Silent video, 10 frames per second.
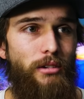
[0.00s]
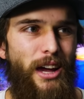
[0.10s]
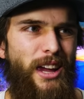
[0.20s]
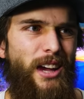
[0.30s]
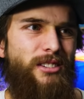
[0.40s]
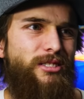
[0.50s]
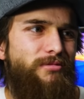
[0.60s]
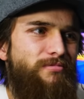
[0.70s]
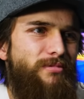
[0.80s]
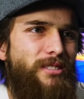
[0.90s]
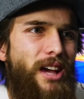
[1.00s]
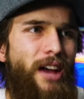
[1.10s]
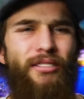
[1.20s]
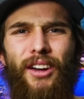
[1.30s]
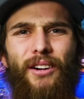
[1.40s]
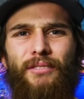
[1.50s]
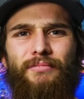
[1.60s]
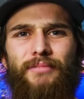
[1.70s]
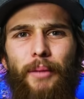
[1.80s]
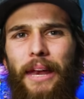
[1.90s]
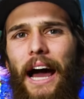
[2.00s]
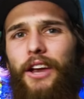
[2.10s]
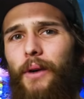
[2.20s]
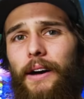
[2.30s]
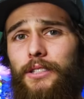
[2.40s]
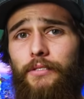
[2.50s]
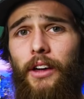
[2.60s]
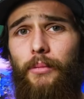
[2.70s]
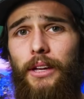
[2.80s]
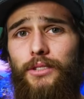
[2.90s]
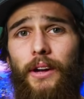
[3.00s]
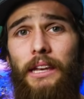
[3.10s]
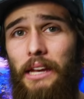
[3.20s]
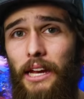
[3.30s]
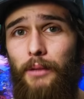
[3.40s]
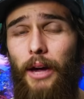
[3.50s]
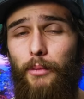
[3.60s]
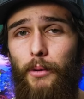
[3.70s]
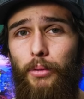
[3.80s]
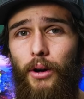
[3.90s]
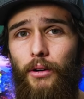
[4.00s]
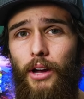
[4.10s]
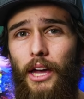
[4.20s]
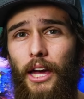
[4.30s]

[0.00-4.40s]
I guess, I don't know. I mean, I do iOS development, so I need a MacBook Pro.